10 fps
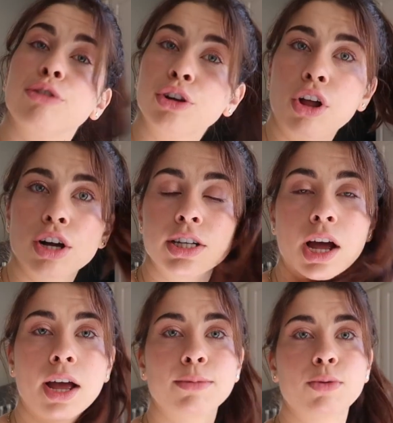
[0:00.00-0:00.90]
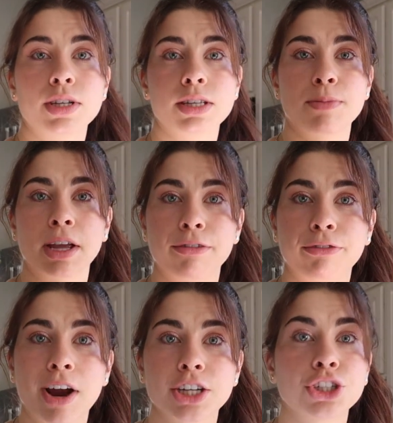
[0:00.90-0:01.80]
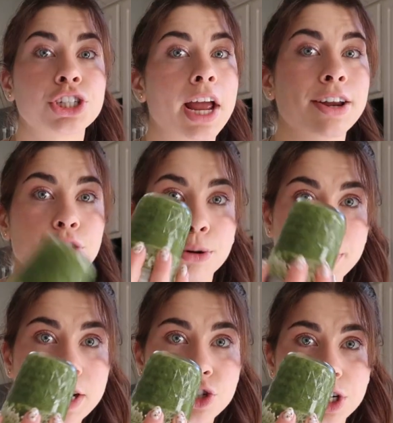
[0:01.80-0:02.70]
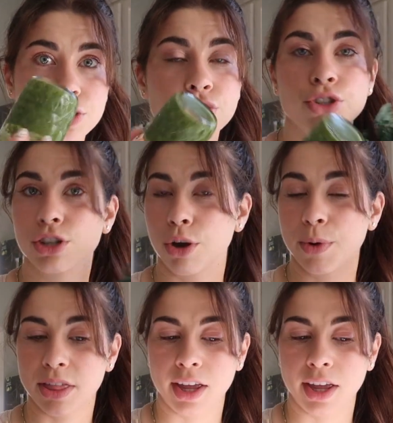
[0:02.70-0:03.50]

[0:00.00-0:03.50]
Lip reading: for a long time, you want something fresh and herbaceous to go with